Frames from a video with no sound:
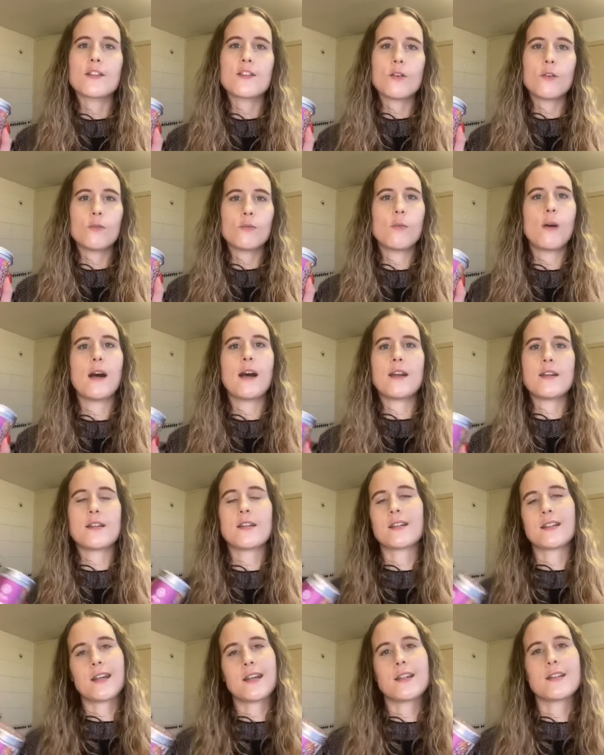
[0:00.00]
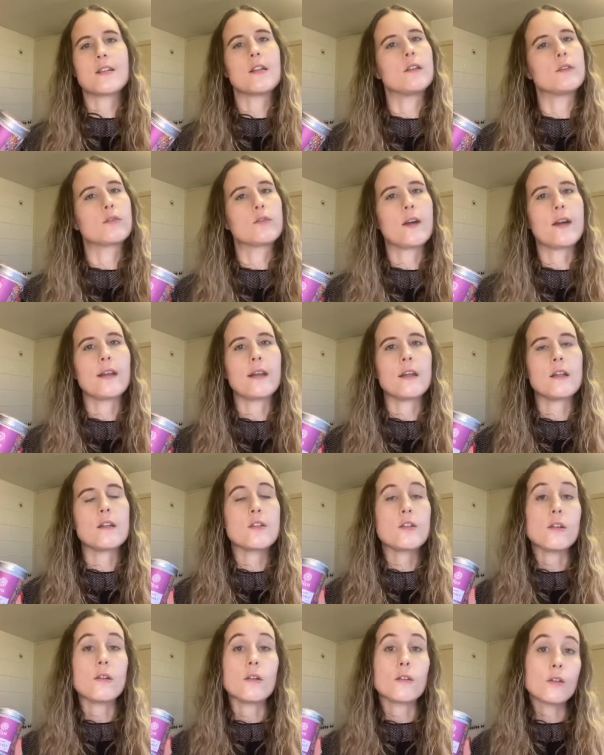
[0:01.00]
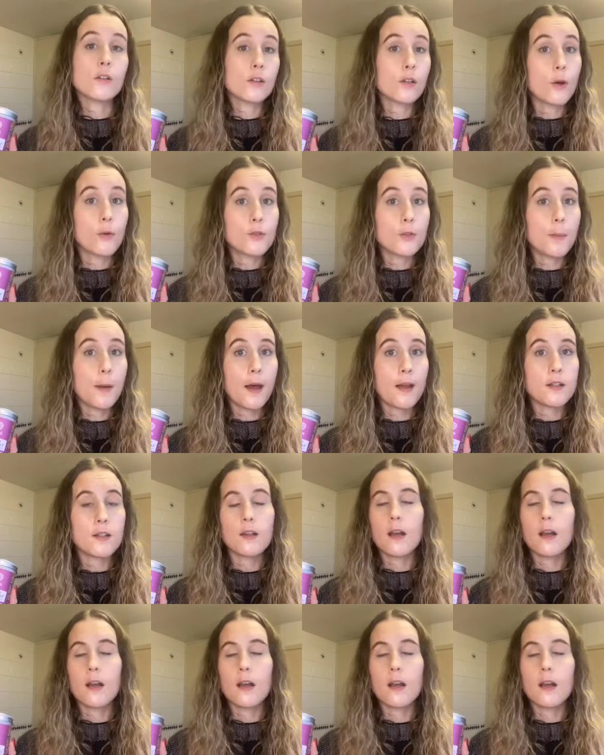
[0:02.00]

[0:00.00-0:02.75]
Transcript: unwind, and get yourself ready to go to bed.